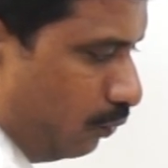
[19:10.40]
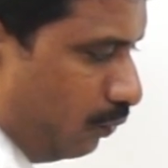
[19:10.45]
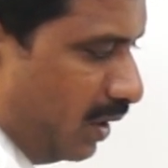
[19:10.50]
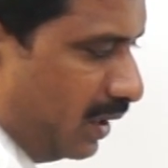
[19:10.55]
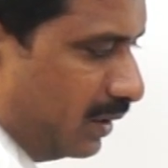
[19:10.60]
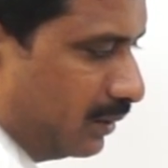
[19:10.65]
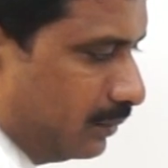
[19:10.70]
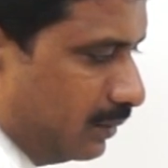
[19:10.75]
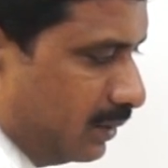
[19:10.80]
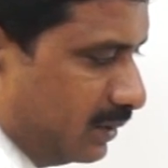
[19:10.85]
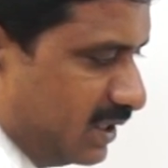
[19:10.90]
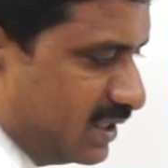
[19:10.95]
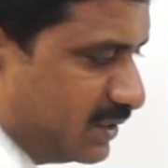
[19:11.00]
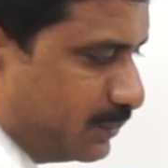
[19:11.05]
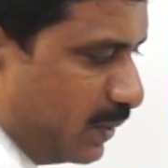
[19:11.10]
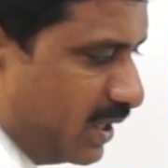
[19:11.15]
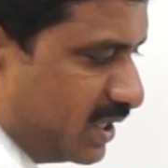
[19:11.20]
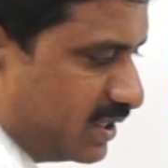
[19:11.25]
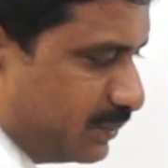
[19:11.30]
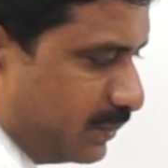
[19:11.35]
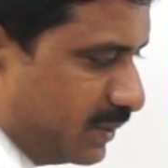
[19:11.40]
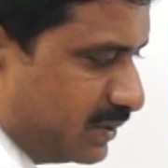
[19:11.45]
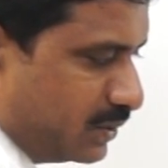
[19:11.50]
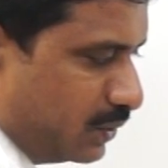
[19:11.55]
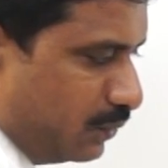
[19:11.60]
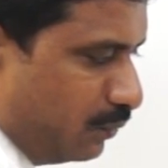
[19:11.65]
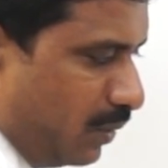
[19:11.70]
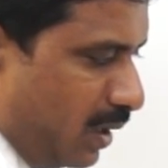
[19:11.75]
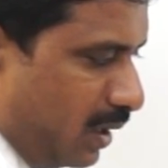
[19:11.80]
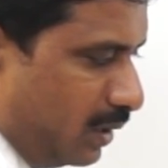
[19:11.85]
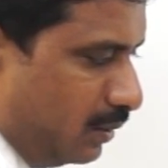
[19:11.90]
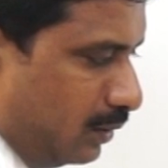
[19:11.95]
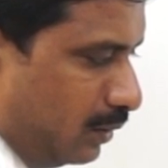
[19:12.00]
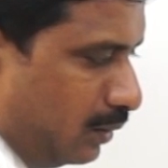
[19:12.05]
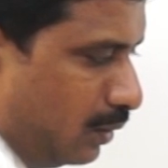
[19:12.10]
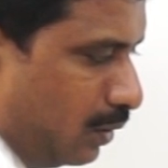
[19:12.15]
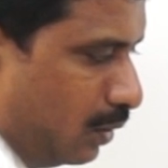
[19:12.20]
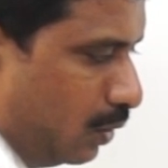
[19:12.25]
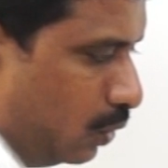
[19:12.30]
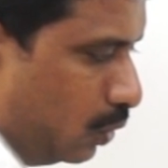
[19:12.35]
1. This phosphorus
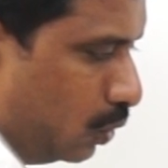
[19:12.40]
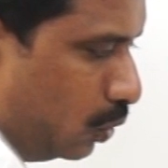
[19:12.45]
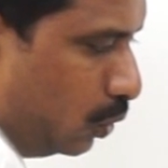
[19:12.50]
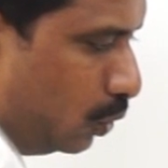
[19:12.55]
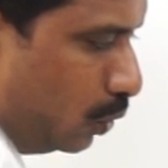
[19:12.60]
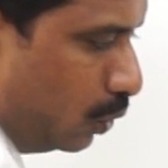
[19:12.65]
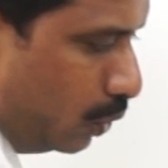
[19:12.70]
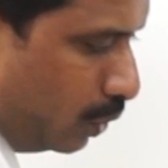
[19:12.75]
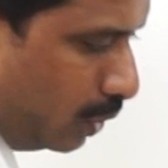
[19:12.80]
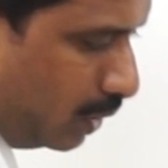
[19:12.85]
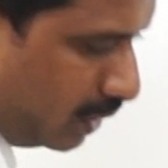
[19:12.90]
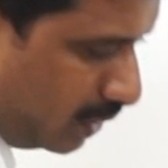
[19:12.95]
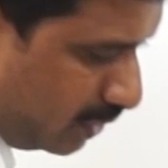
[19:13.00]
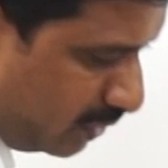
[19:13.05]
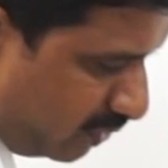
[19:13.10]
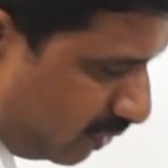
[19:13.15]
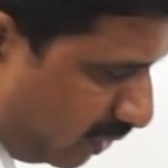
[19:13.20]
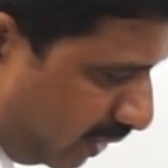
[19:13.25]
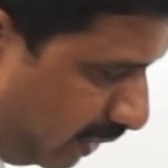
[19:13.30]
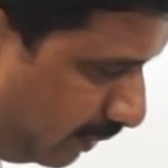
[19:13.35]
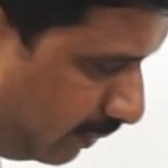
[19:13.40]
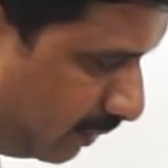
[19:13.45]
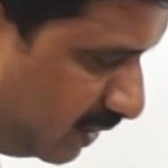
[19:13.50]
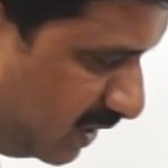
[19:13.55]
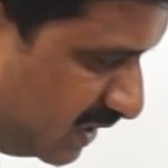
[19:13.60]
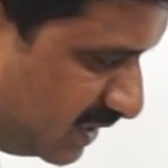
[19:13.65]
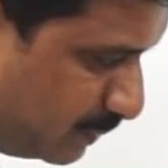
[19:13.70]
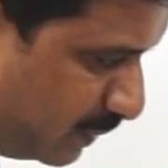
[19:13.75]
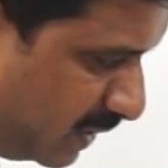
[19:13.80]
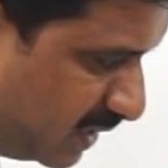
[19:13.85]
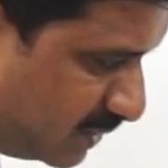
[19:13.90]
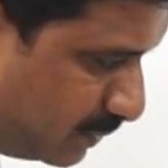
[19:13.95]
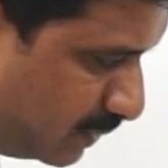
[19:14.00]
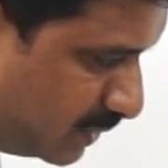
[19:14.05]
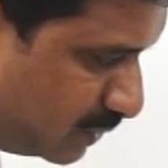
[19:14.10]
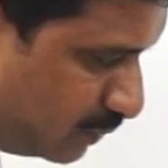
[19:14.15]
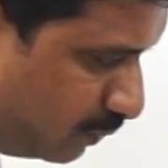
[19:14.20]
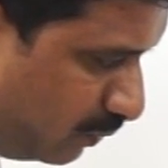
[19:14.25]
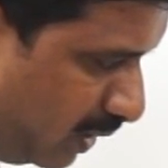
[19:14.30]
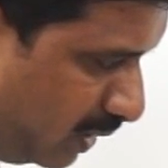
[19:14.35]
1, 2, 3. This
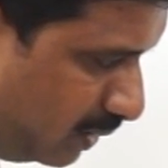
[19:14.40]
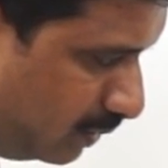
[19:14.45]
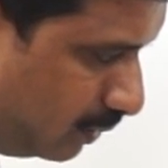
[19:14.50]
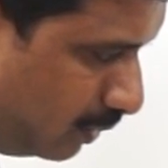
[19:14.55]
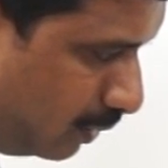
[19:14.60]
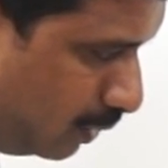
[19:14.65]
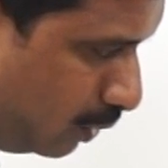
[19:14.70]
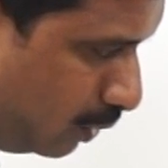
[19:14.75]
phosphorus 1,